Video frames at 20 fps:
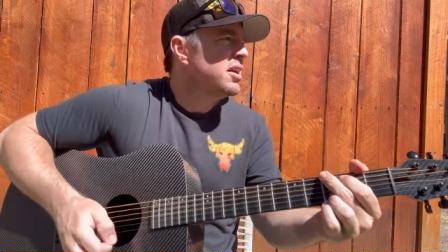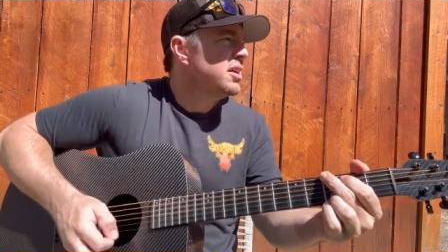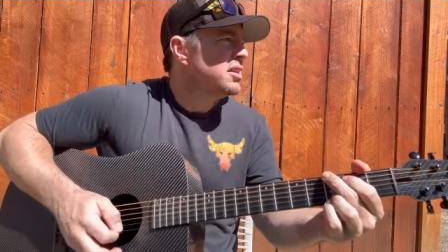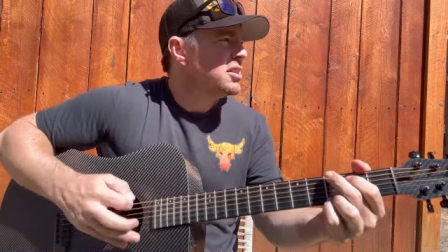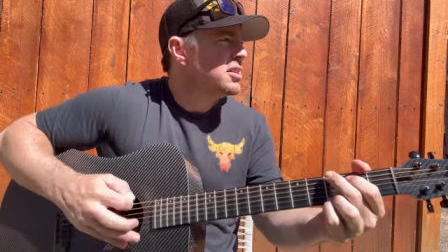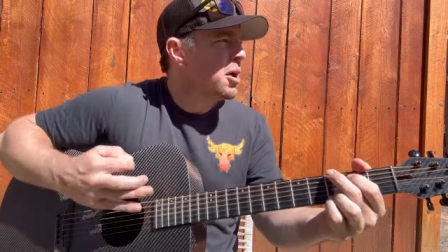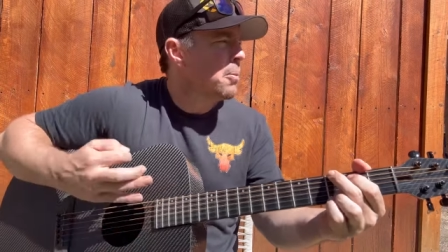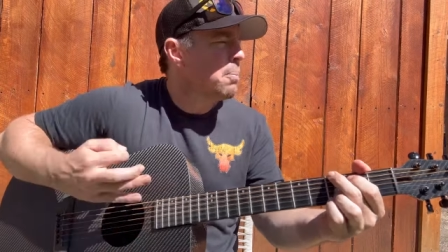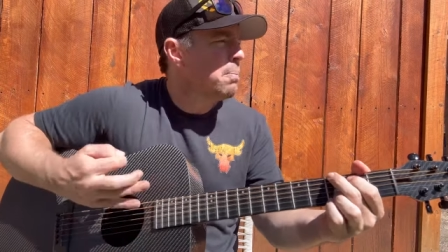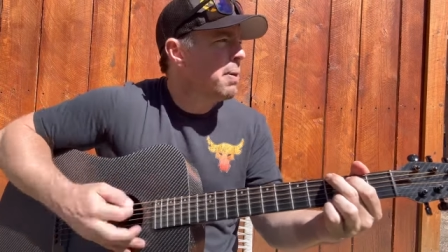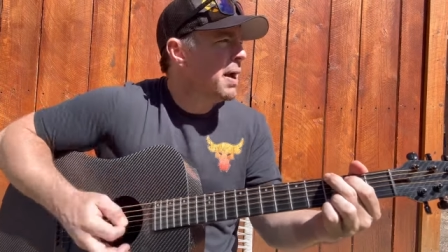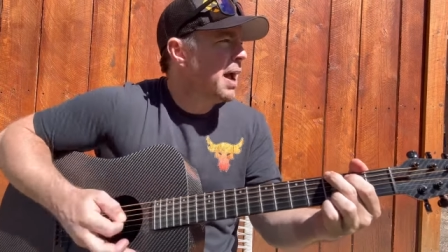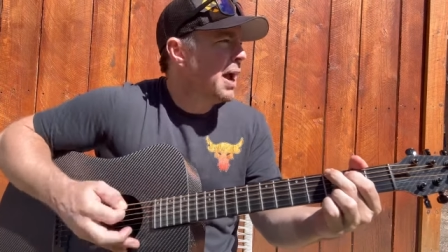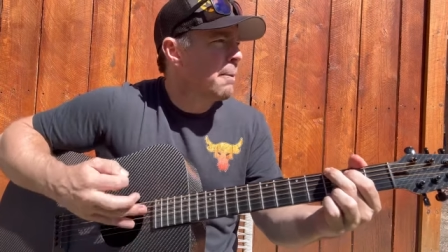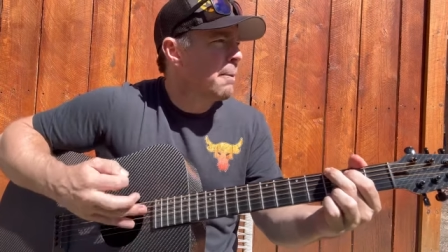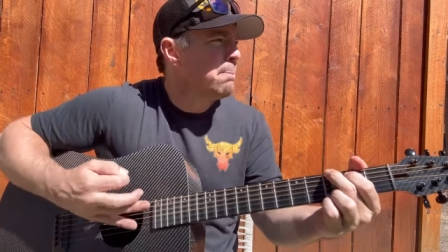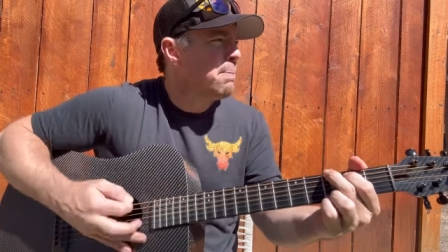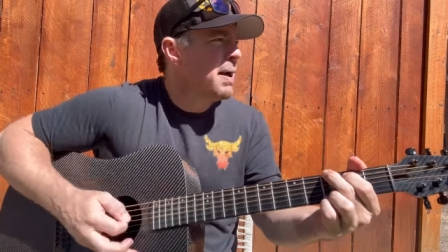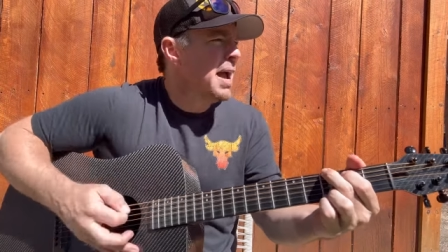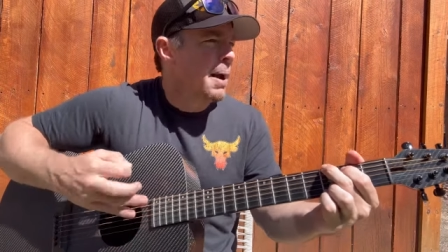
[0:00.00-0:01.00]
So peck,
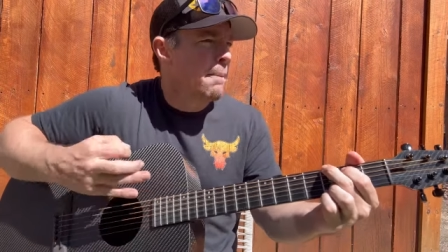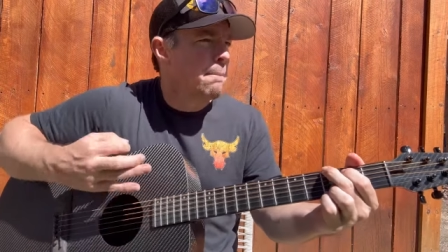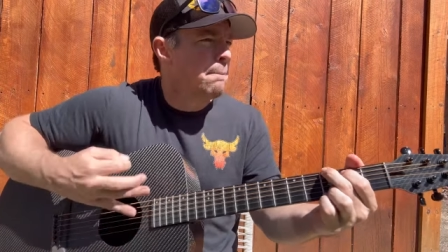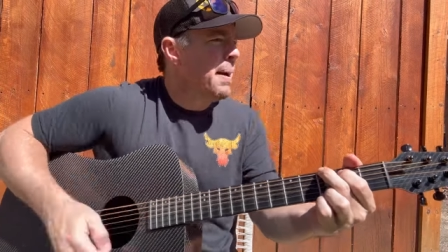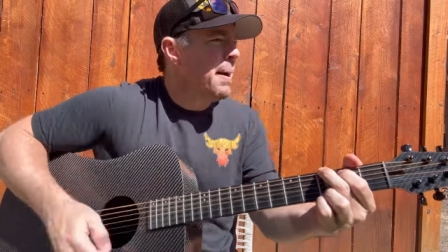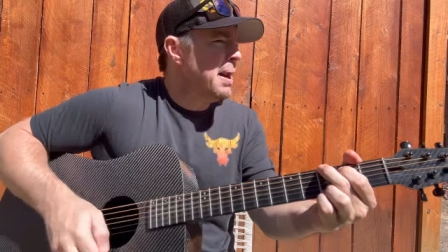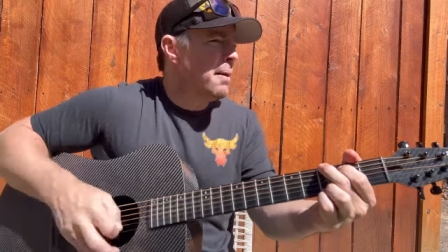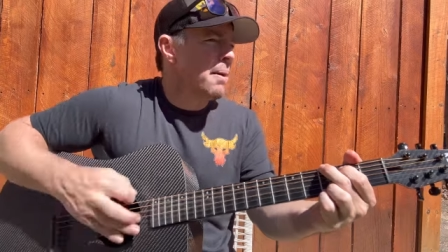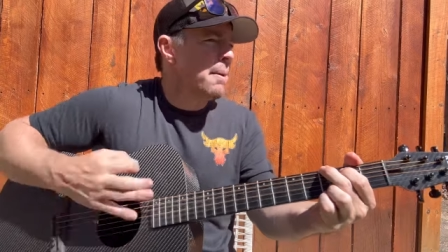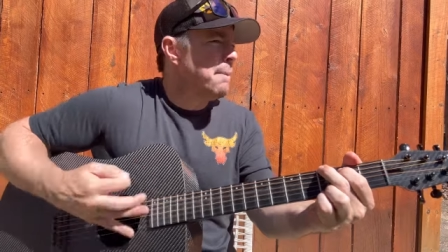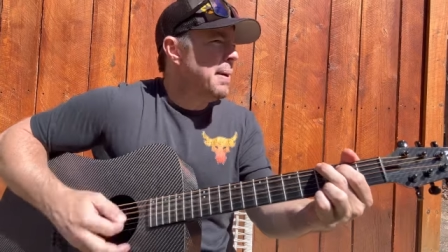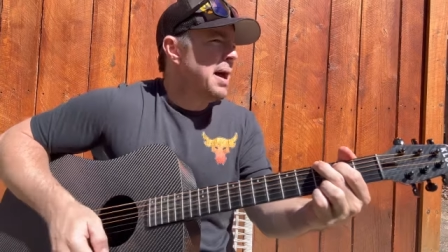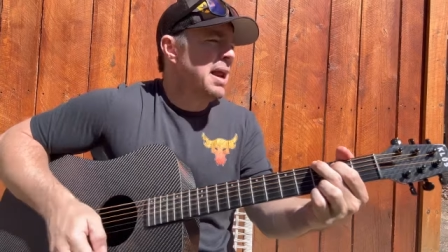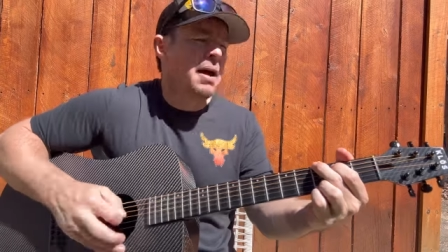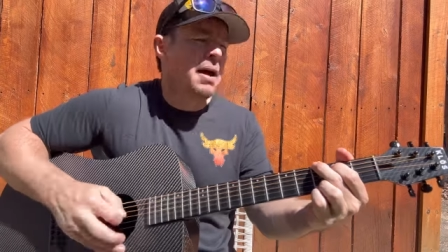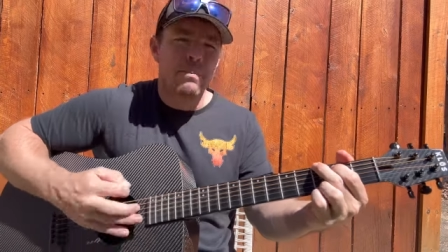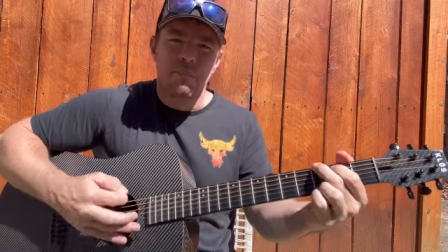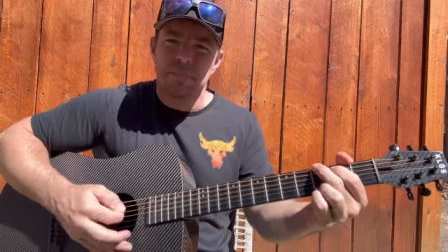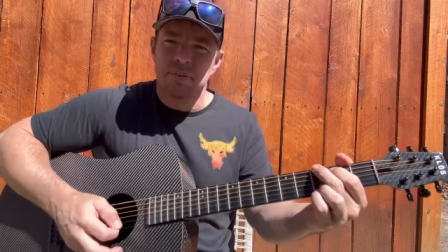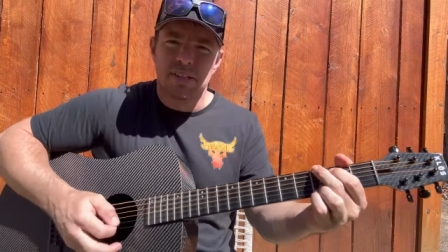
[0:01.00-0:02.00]
peck, bada,
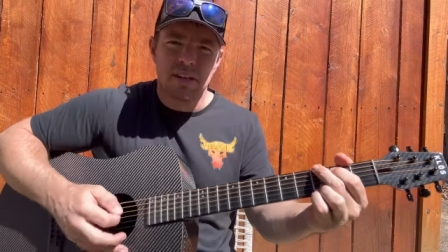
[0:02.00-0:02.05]
bada.